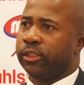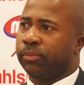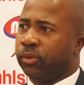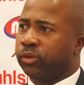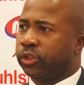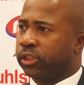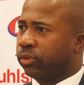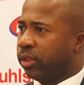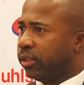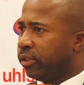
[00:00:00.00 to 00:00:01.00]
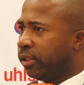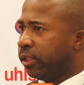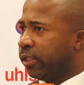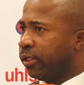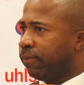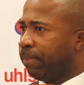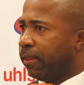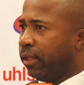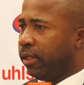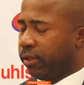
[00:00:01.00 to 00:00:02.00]
Bunji as well,
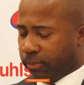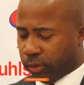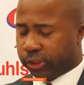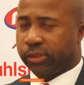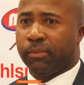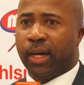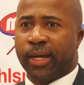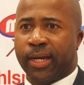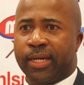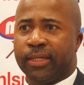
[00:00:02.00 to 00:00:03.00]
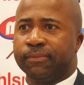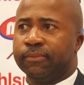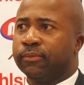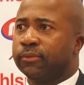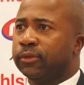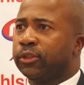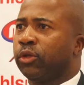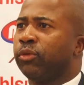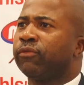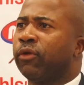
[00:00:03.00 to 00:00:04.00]
the Mo Simba Arena.
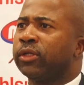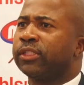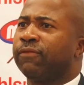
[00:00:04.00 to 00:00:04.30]
So we've got